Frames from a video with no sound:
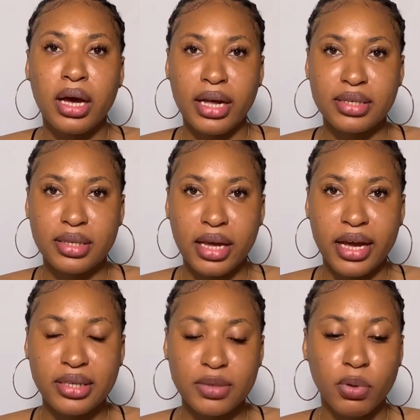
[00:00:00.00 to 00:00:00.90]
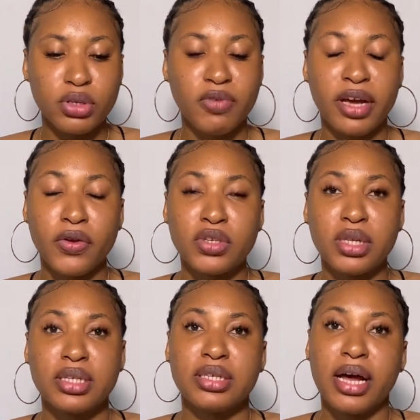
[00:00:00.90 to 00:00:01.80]
at night but if you are
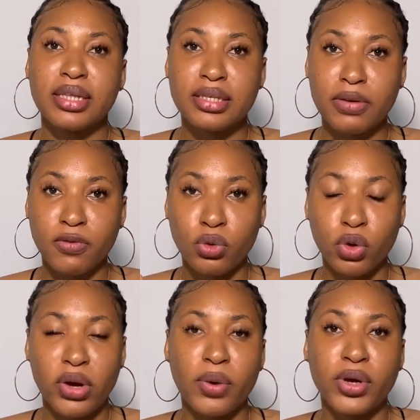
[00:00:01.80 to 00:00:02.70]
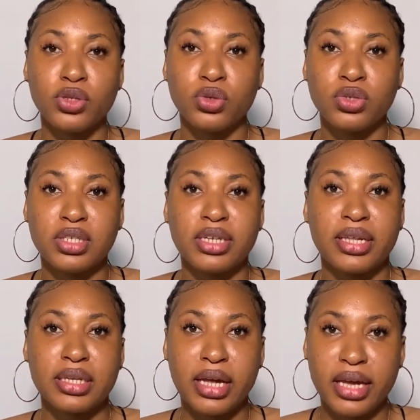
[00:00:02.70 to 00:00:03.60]
using it at if you know you are going to use it
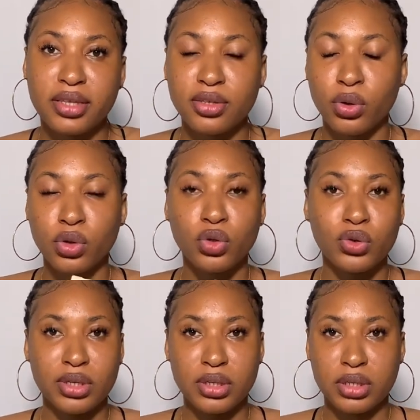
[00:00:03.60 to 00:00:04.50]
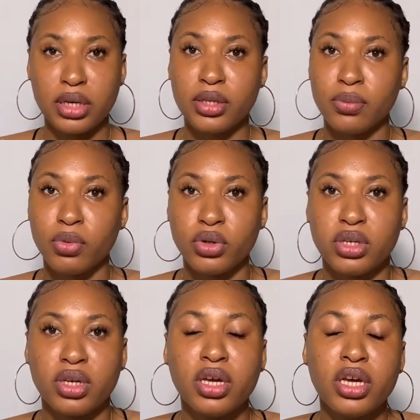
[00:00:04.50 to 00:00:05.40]
at night don't use it in the
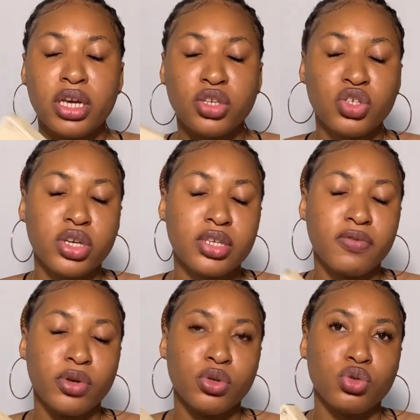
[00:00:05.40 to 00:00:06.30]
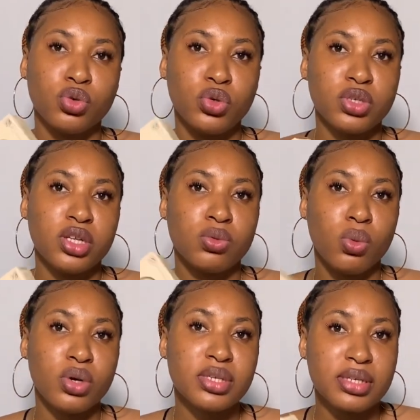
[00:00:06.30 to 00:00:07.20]
morning it's just for you to use it
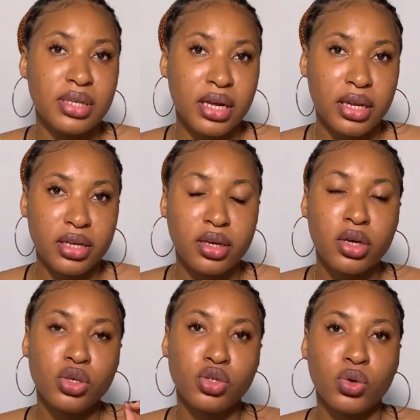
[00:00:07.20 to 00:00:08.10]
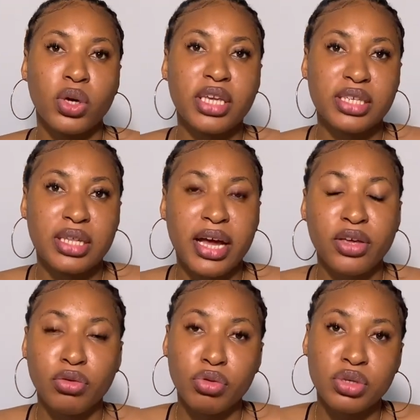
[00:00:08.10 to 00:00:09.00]
once daily so it's either
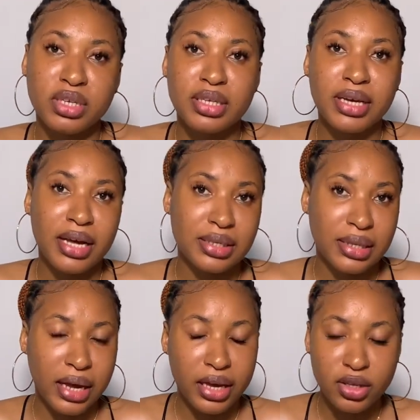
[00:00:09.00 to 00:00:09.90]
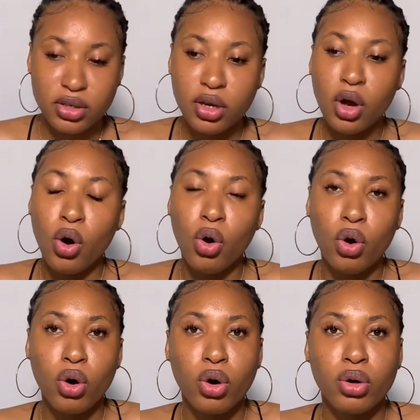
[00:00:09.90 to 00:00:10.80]
you use it at night
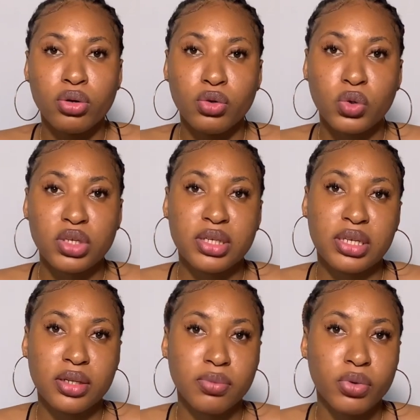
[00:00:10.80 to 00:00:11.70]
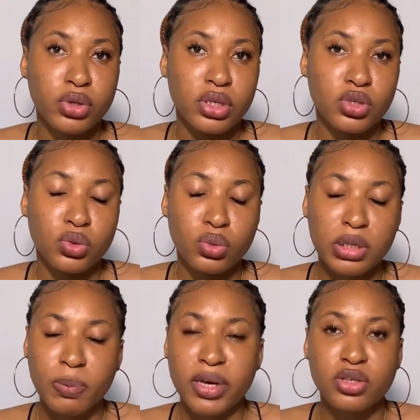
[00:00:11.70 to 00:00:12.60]
or you use it in the morning so it
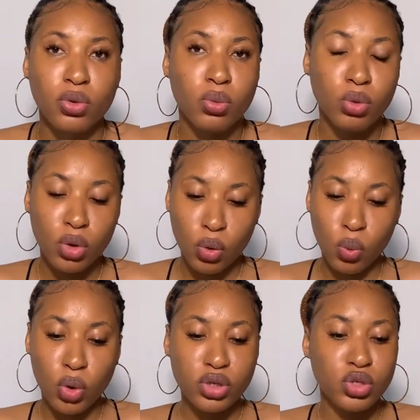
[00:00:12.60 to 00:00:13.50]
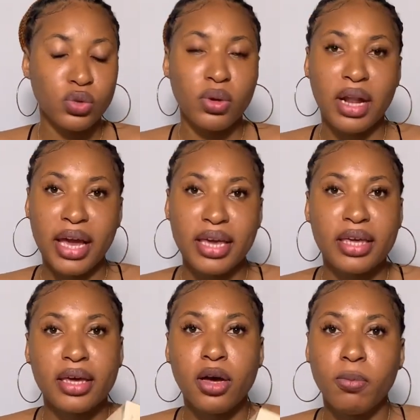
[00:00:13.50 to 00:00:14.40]
depends on what you
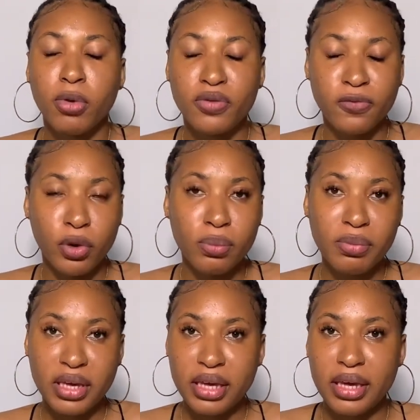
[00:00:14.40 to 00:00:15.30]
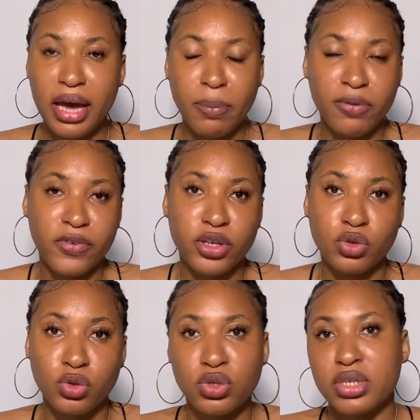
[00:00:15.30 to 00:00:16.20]
like but for me i prefer
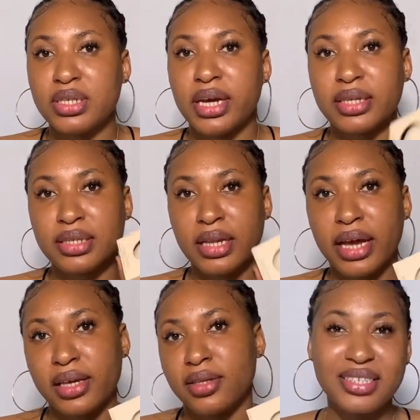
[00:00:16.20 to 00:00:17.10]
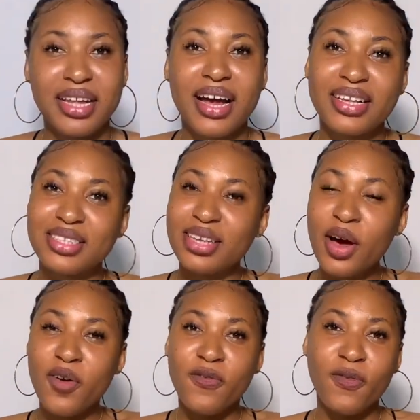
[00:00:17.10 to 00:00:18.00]
to use it at night that is
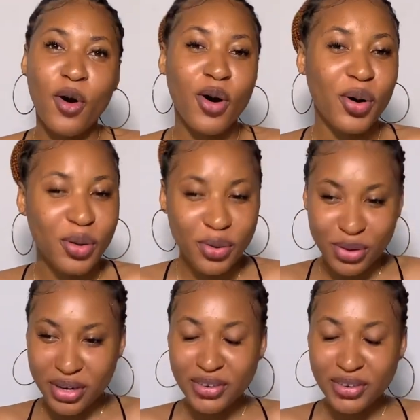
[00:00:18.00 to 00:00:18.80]
that for